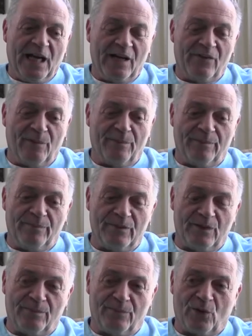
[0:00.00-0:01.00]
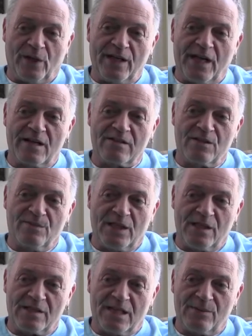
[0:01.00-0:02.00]
And the the boy next to me,
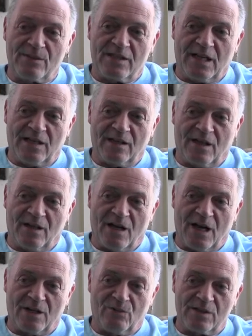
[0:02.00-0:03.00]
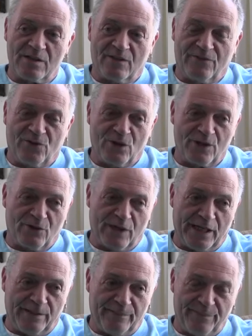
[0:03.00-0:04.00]
his name was Dan Gunlock, was in the fourth
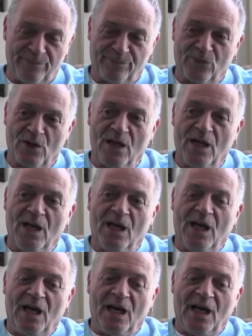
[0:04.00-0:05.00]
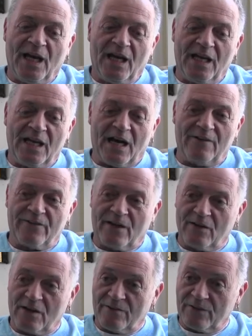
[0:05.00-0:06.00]
grade and I
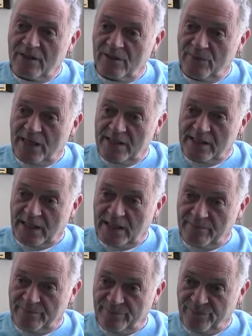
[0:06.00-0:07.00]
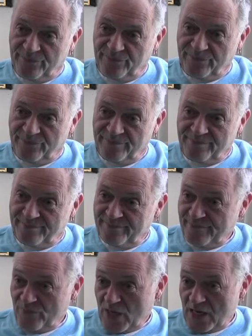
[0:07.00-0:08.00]
fell in love with him that day.
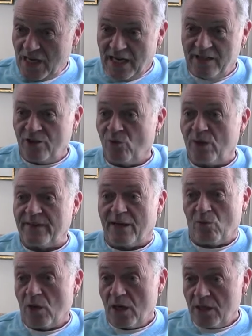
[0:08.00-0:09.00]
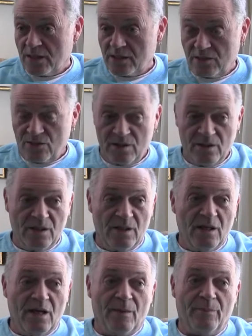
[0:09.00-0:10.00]
I didn't know what that was,
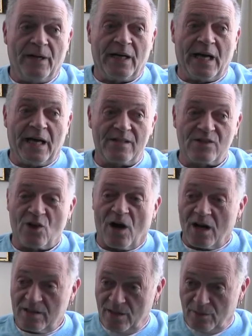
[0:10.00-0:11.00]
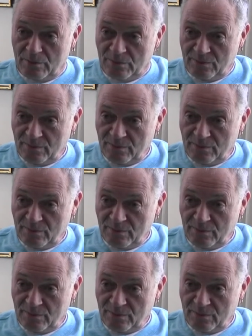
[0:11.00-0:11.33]
but I stalked him.